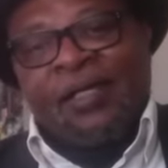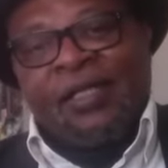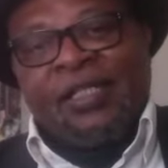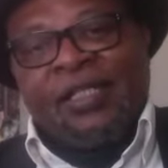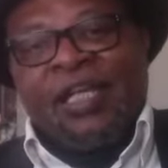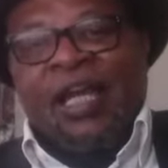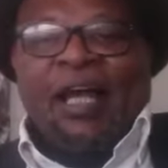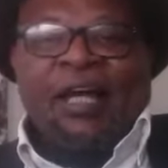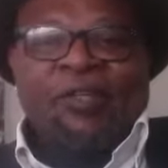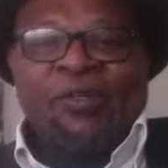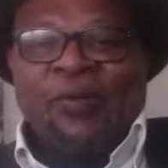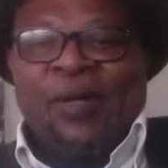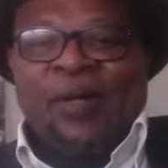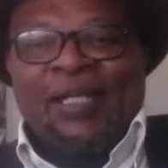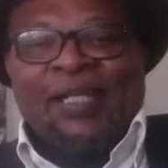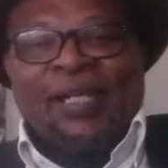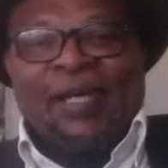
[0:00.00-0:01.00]
yeah,
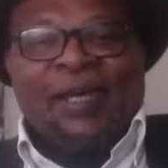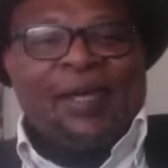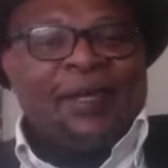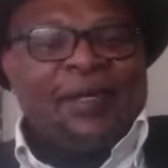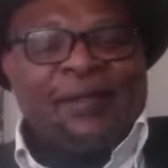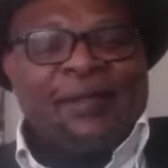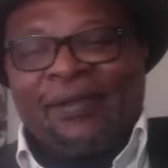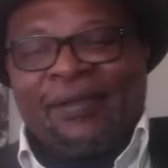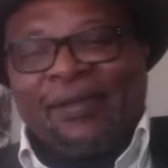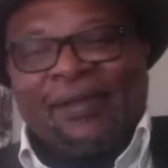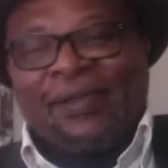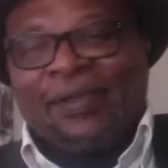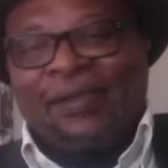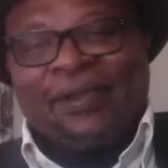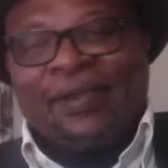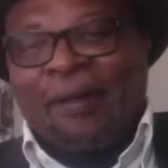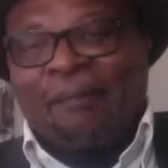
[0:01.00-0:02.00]
you are the
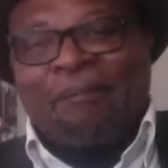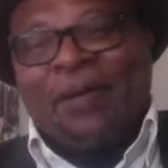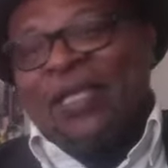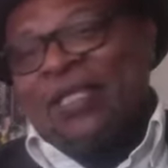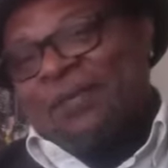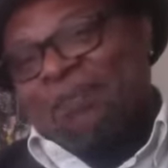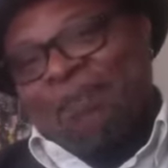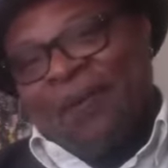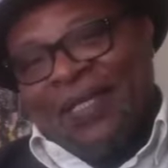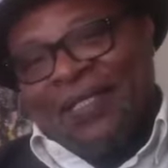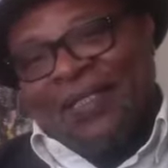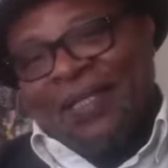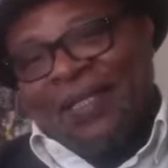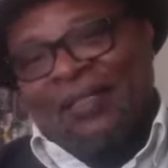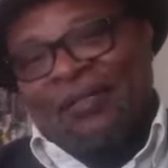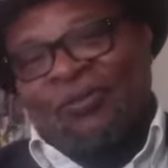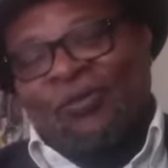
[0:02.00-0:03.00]
the best
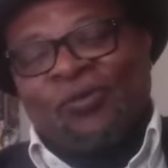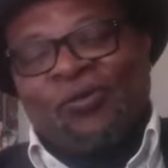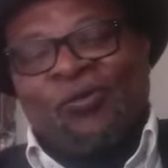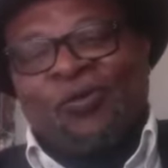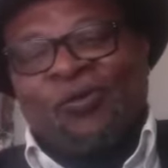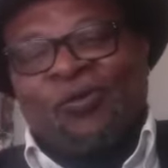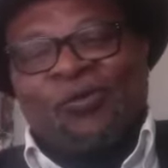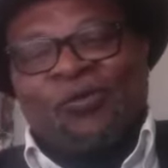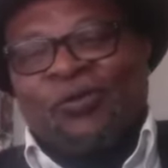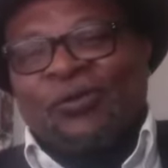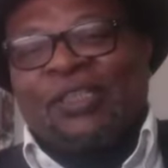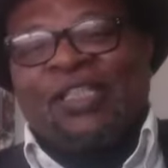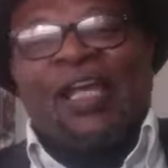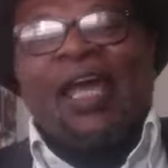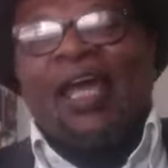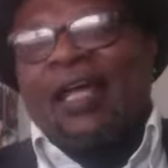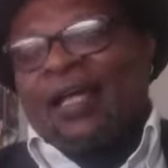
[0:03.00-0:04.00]
person who
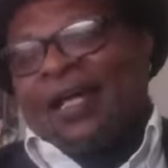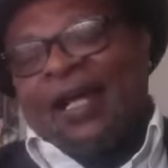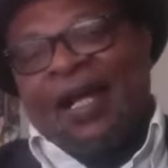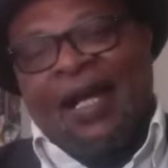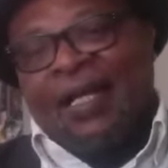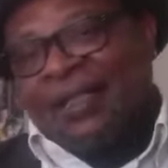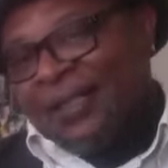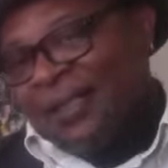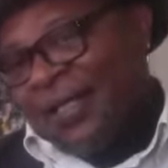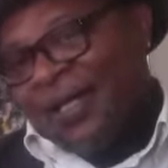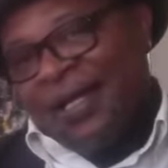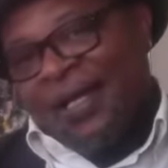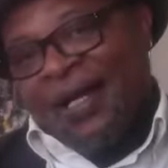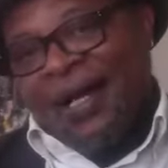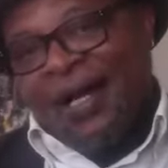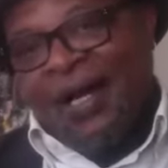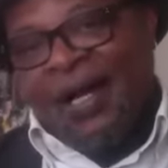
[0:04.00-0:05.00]
could anchor
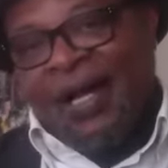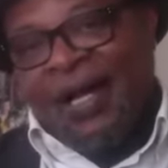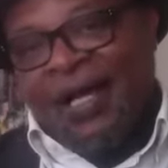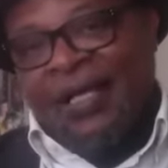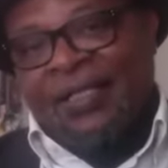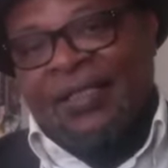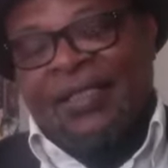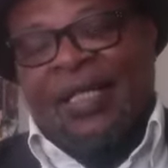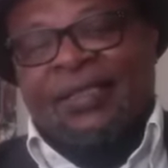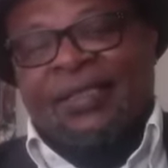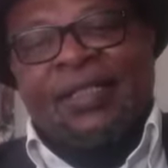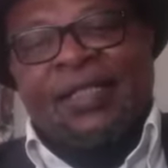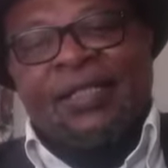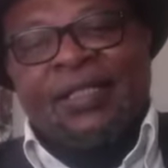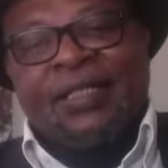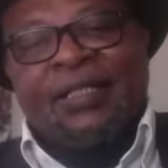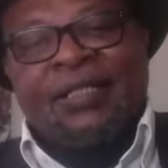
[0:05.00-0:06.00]
uh, such
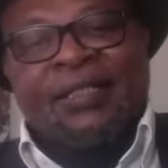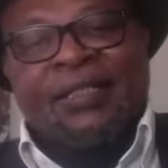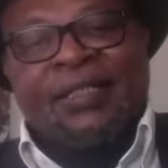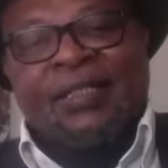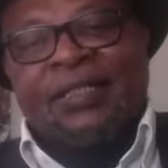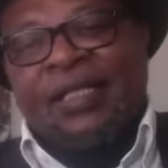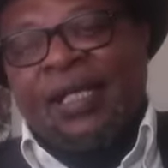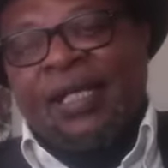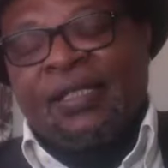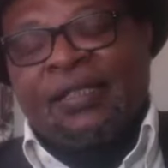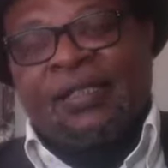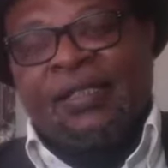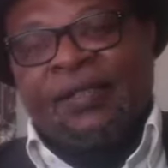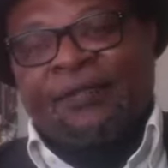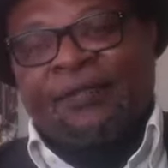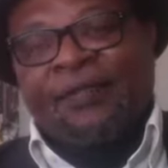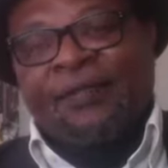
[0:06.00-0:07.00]
an
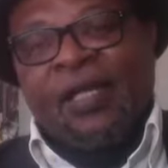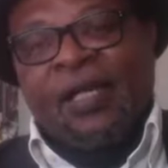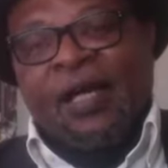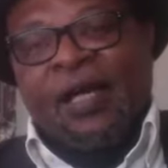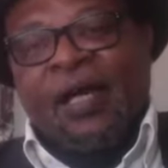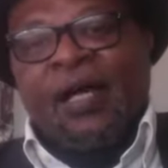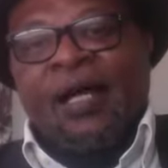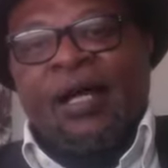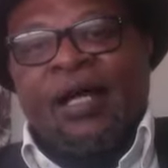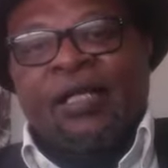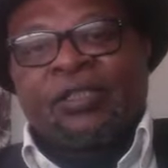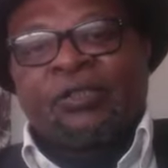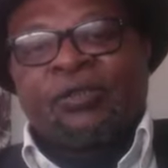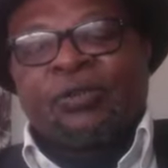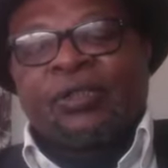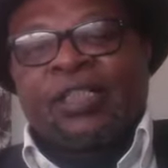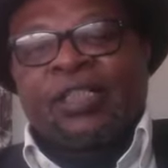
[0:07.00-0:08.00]
initiative uh,
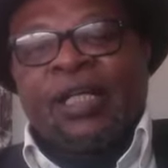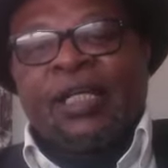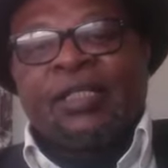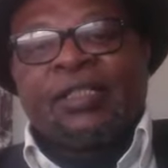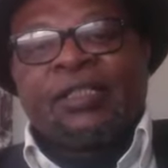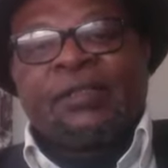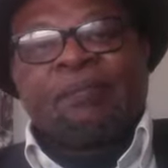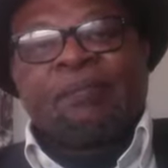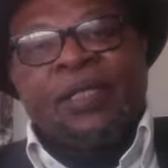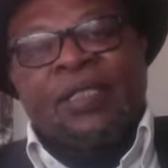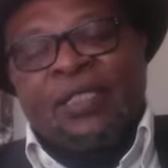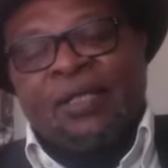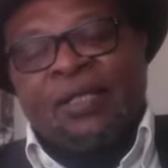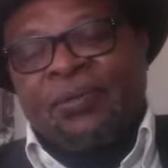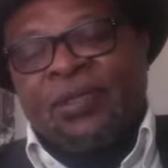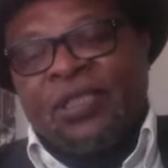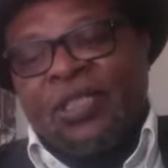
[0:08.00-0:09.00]
to change
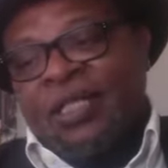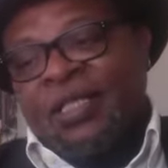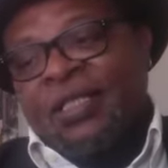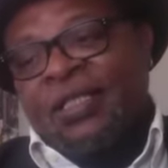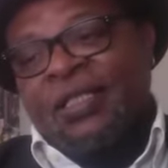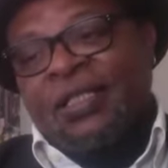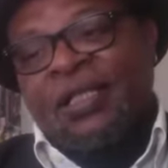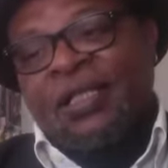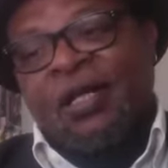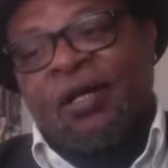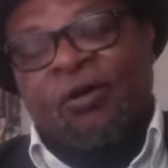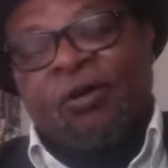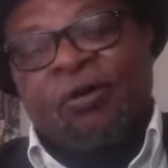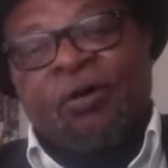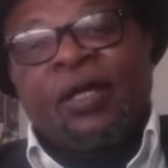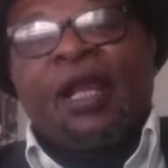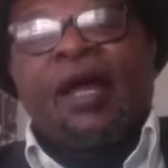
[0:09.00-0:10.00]
perceptions
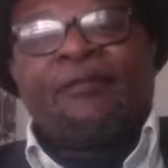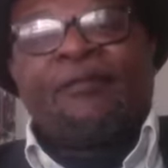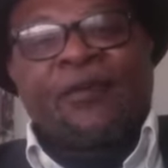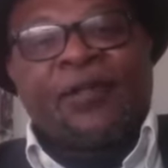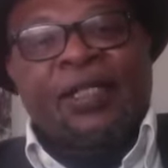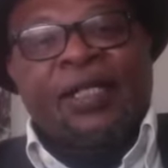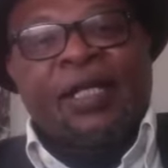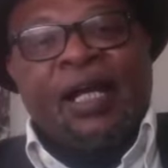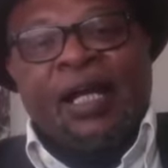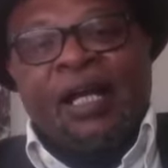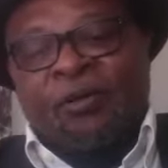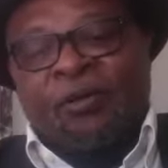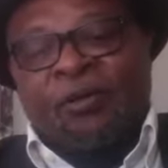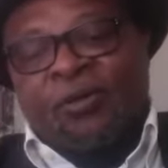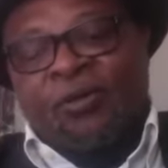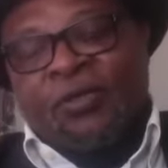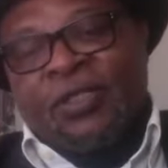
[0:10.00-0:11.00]
on Africa
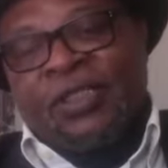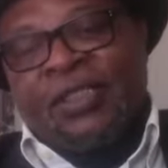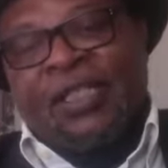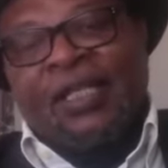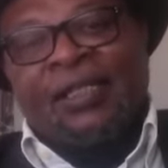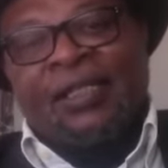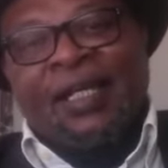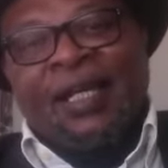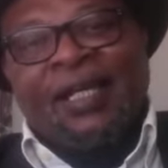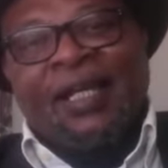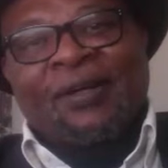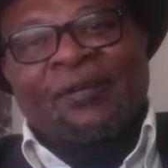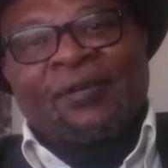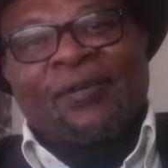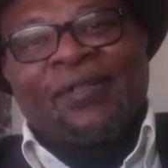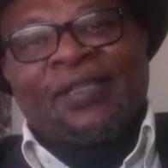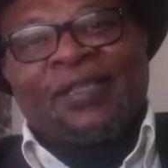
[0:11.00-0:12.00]
across the
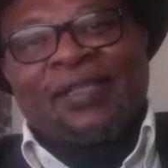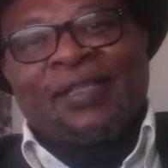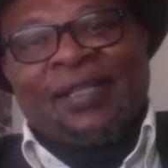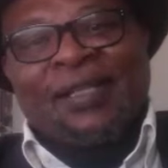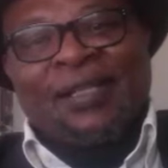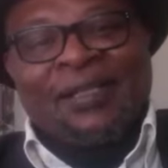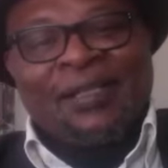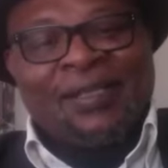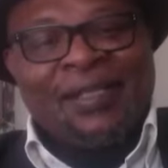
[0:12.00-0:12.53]
entire continent.